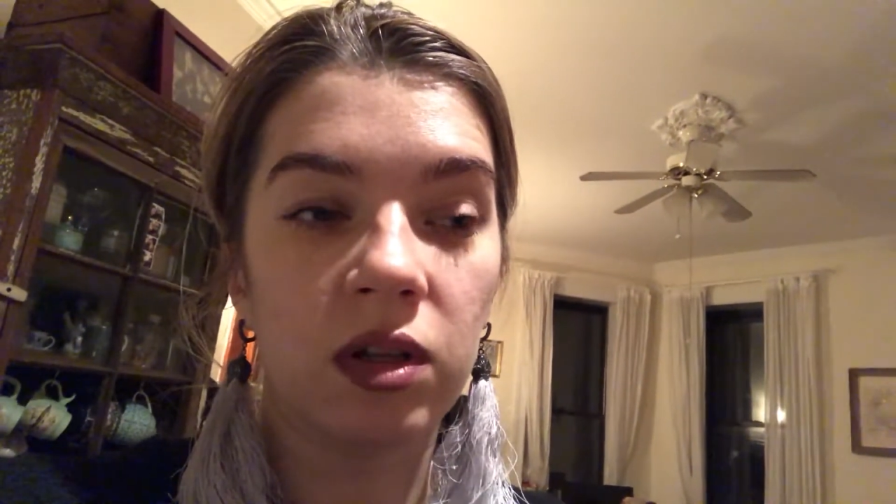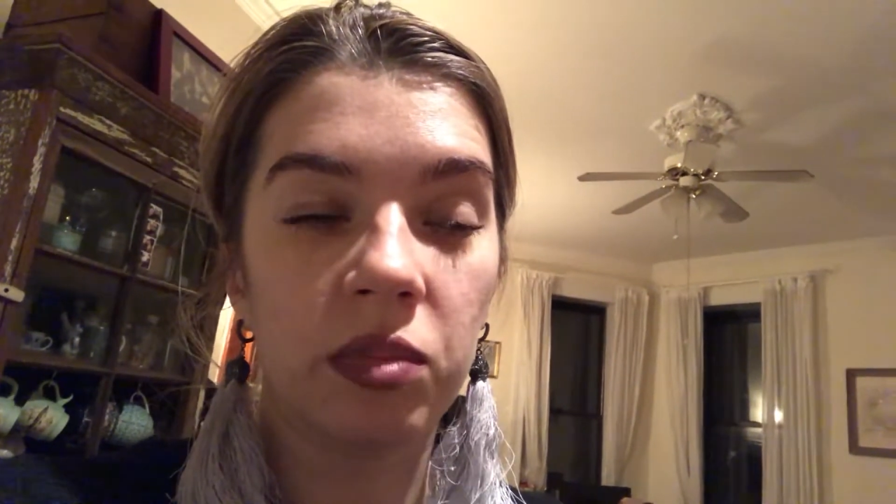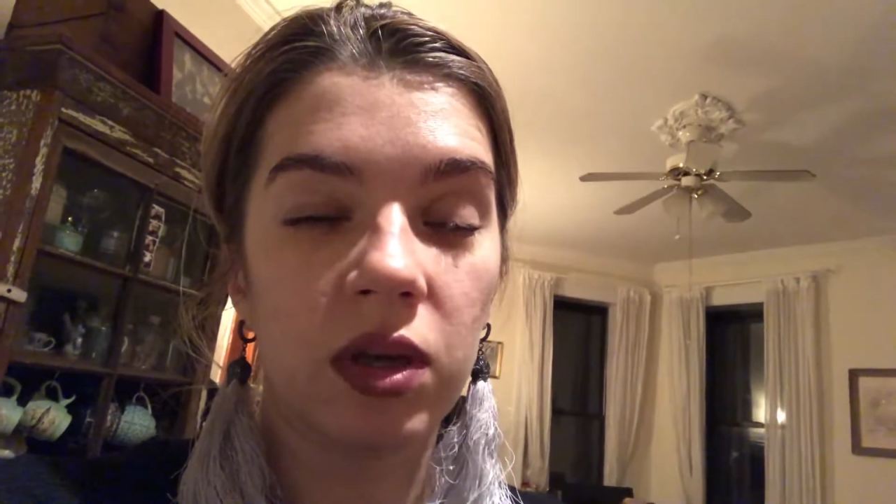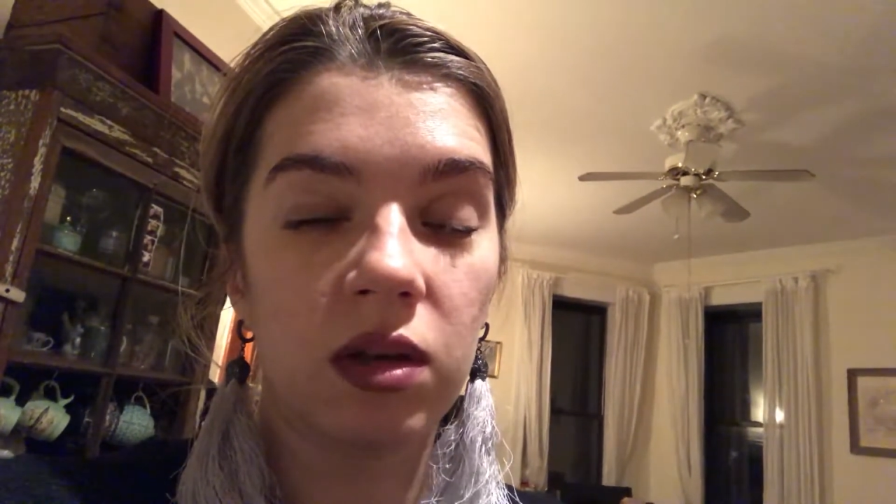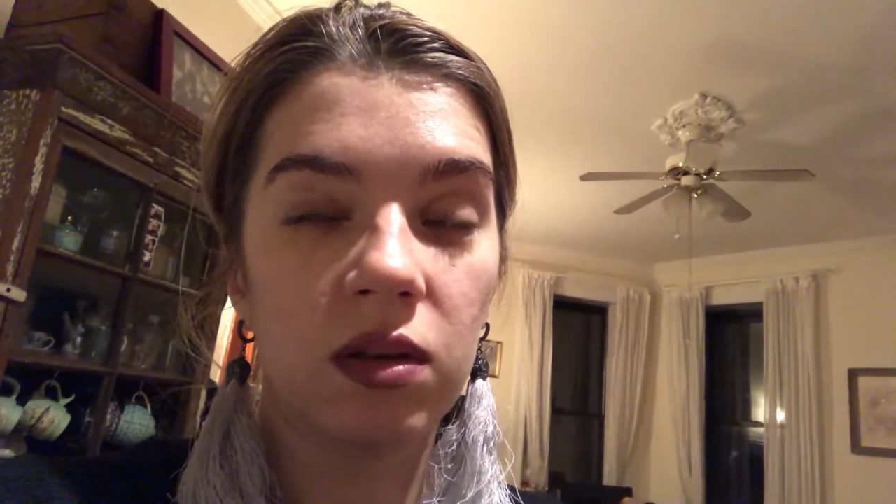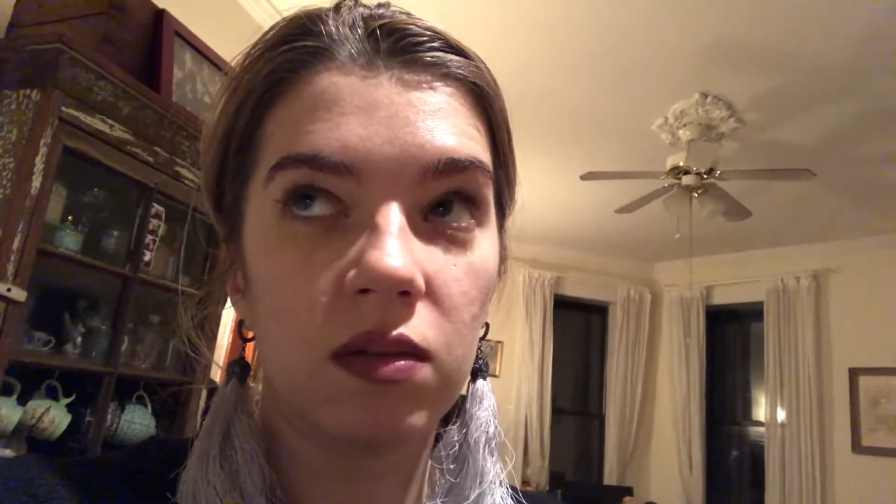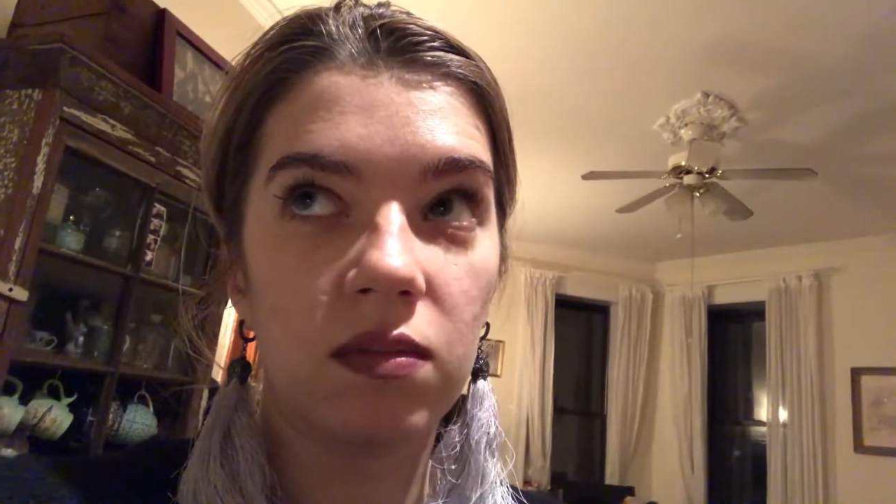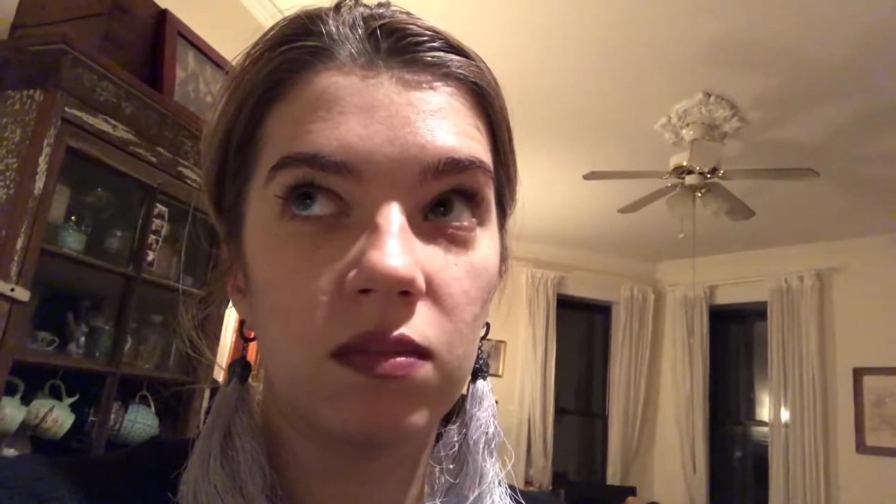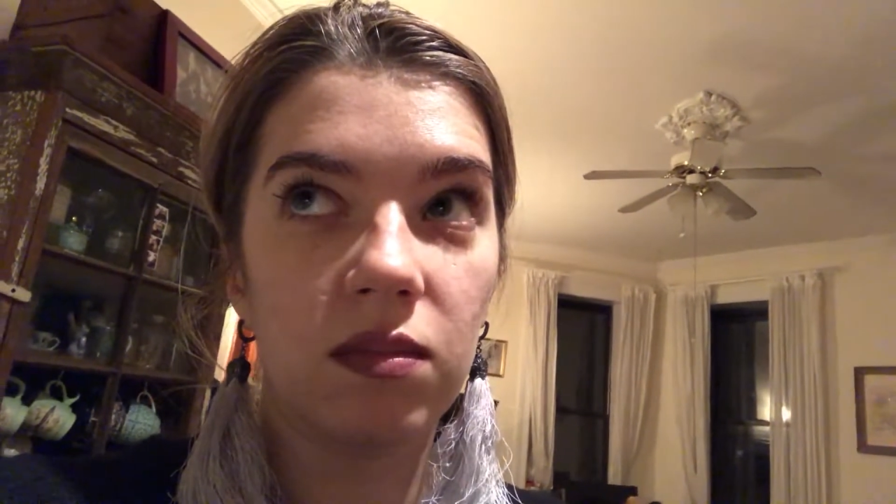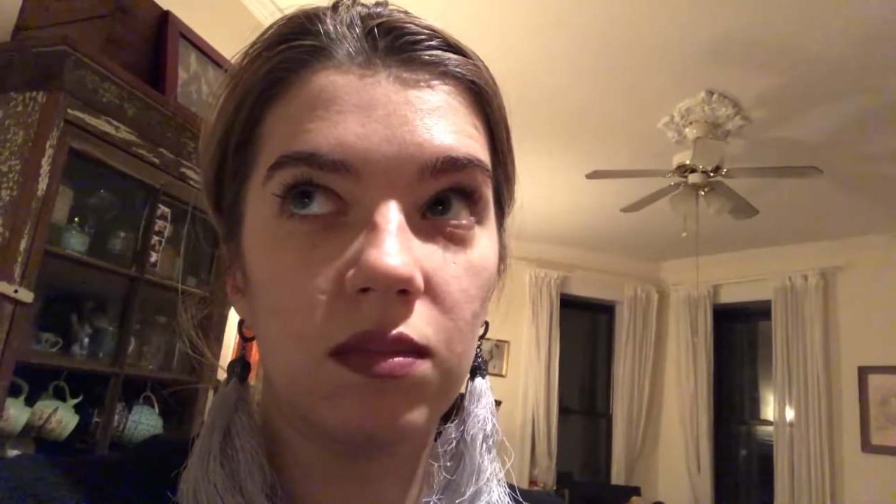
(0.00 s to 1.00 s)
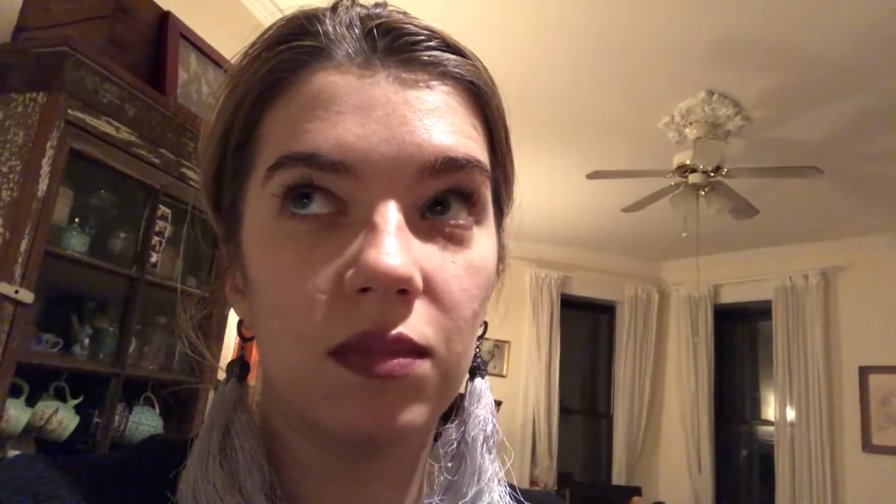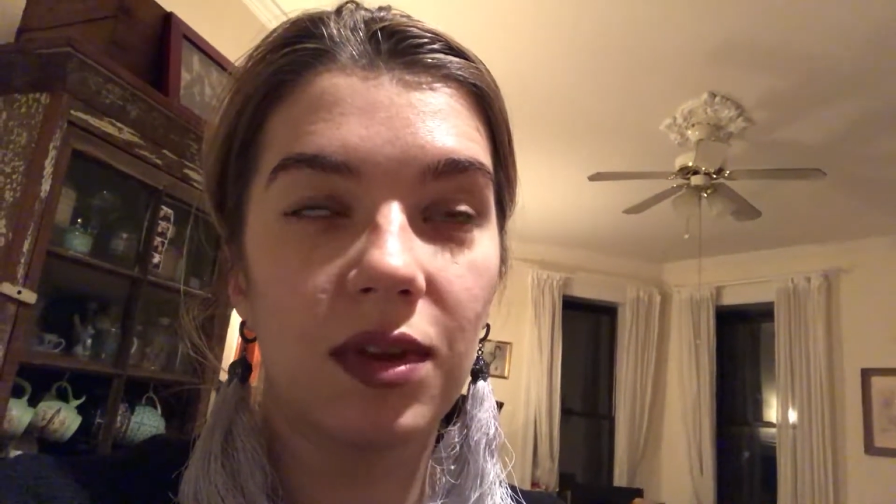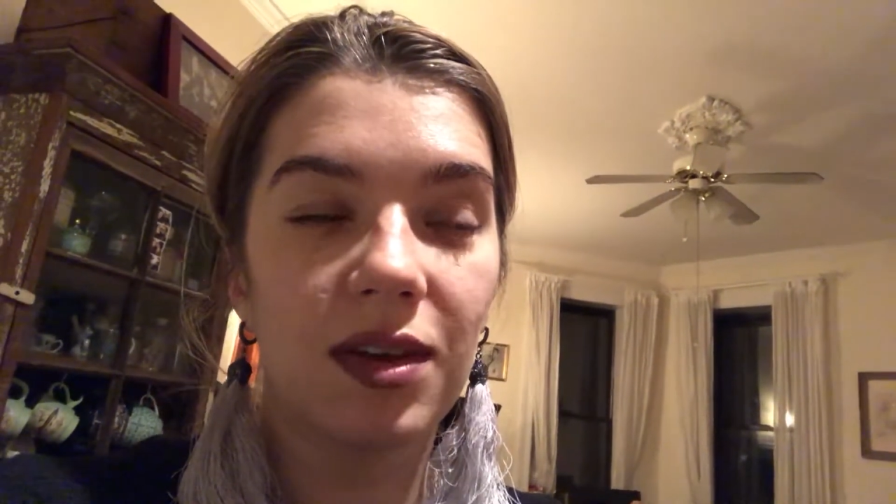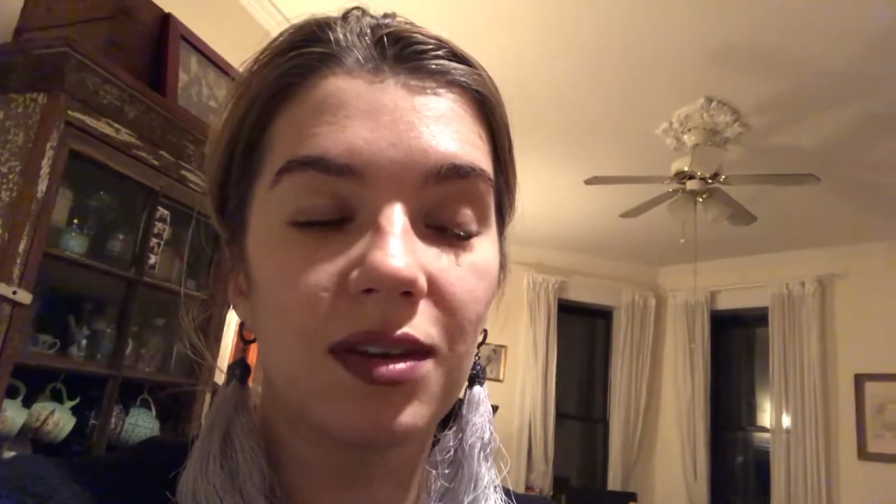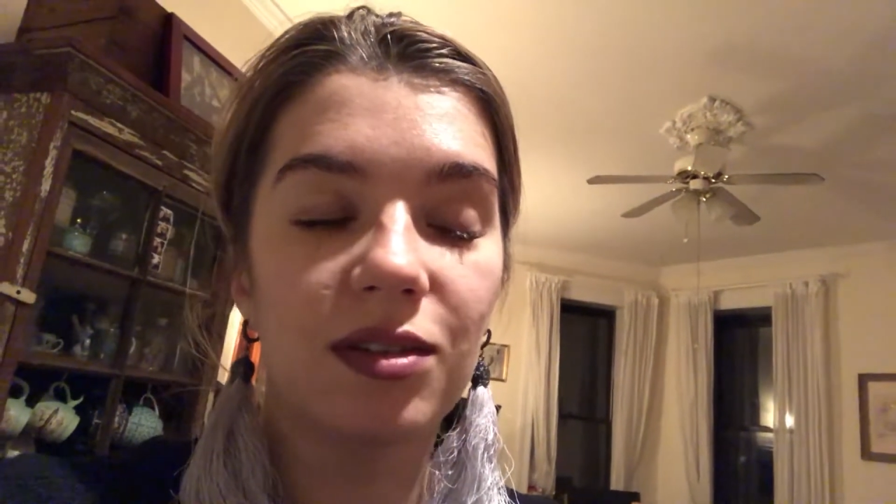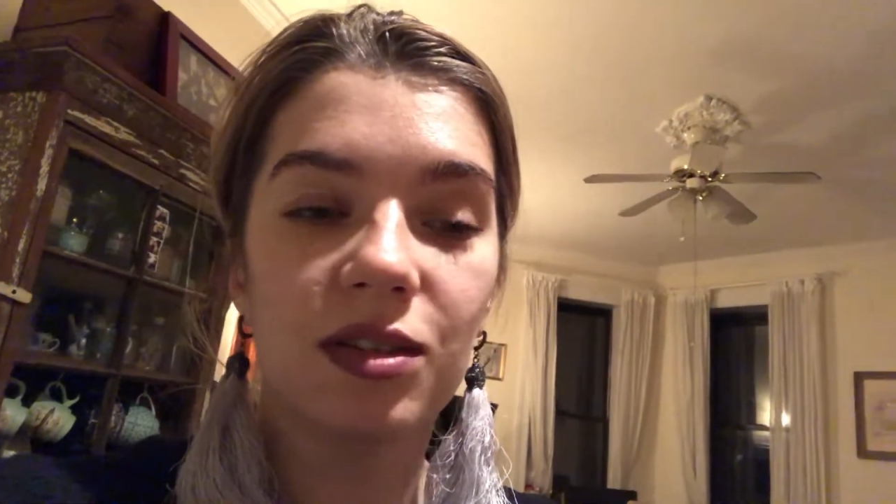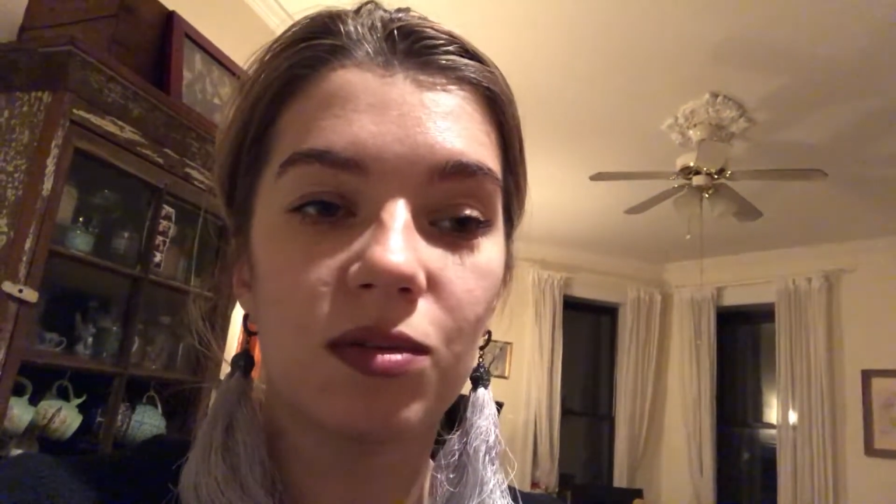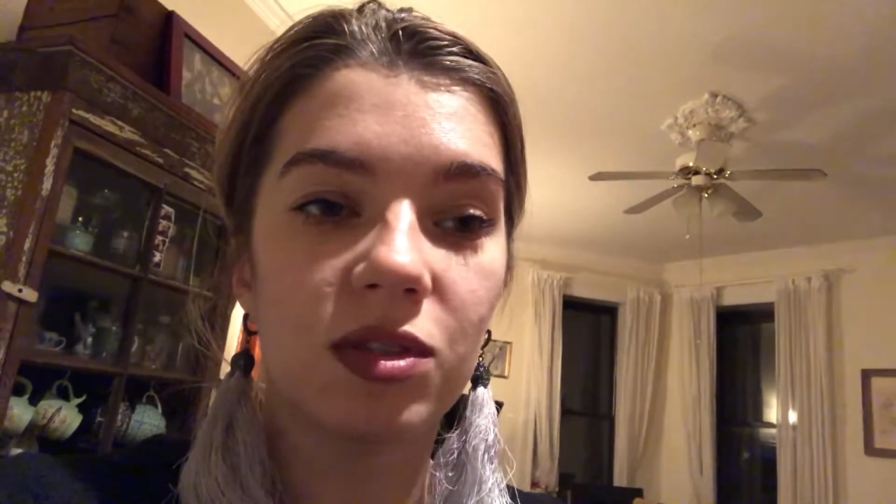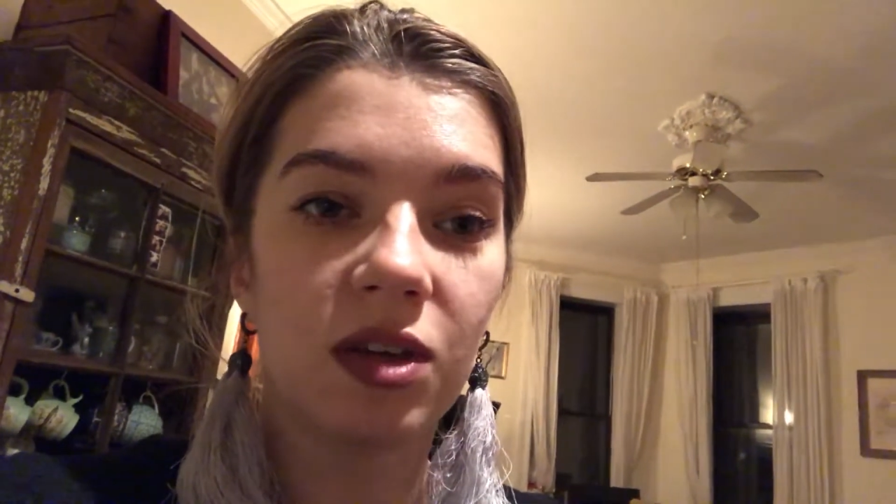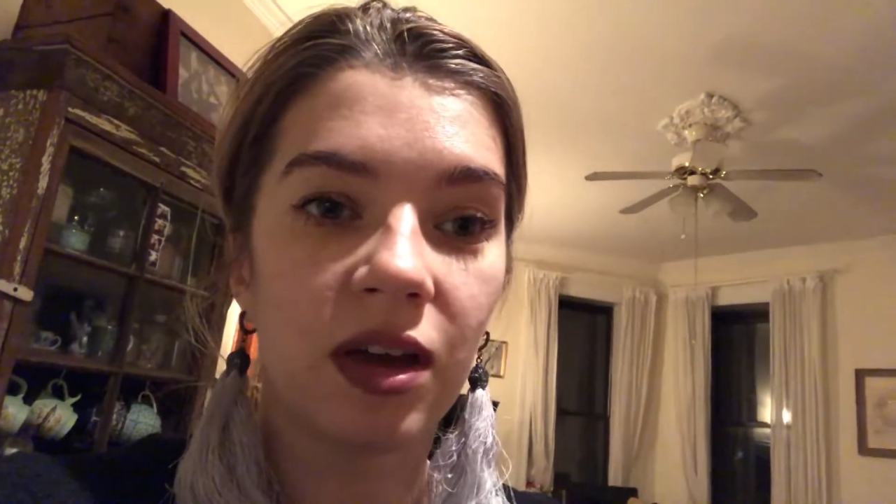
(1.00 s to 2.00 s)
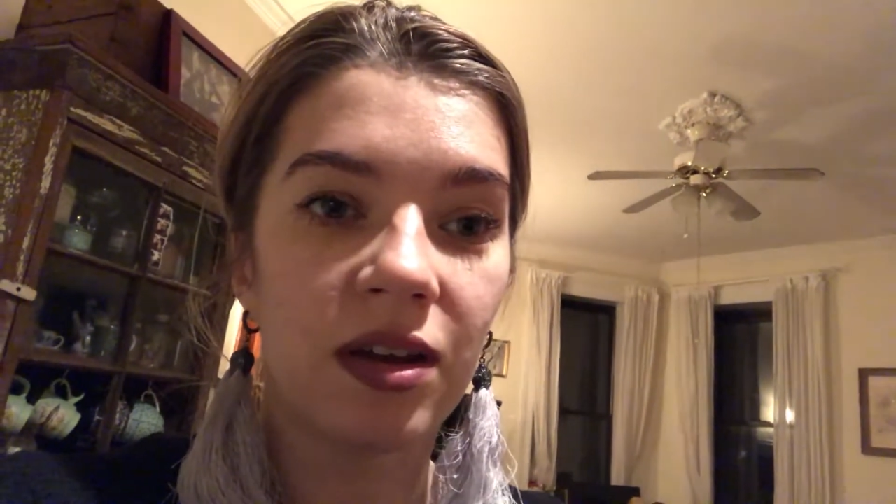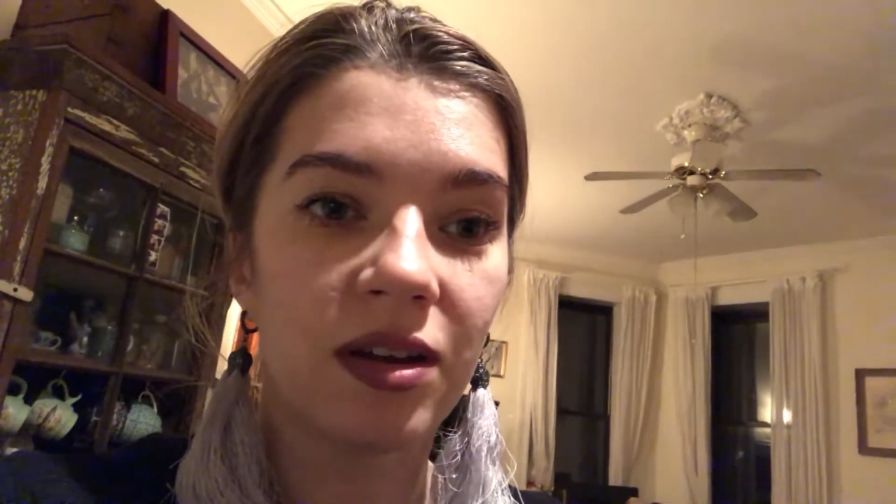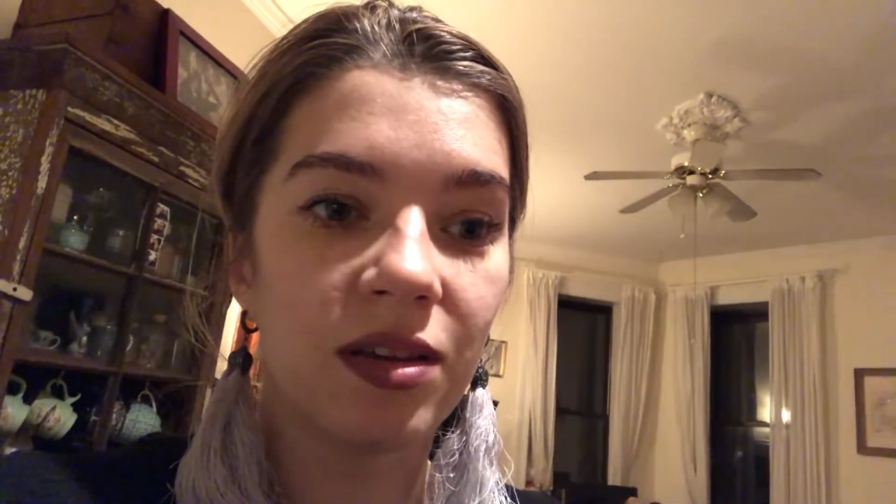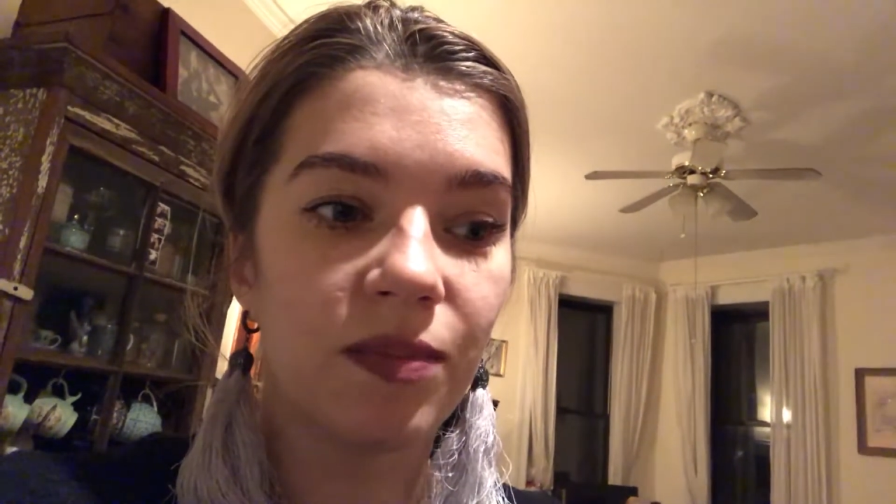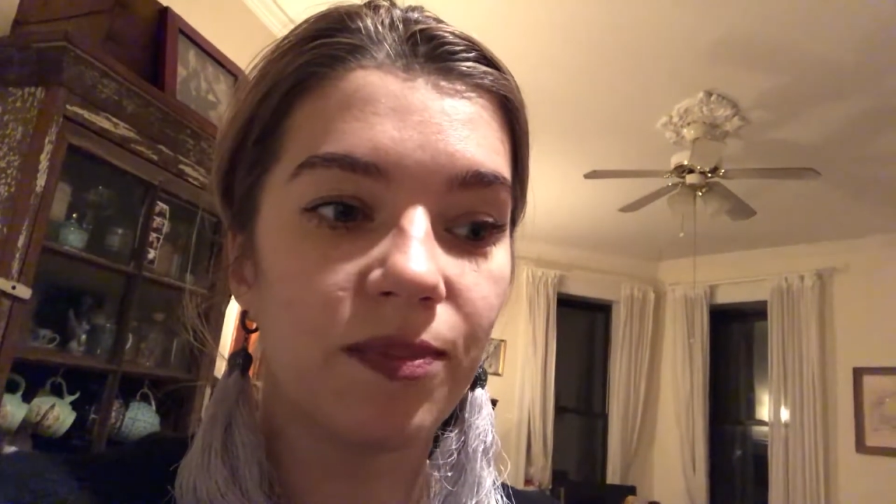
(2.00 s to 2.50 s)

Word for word: bit because I was tired.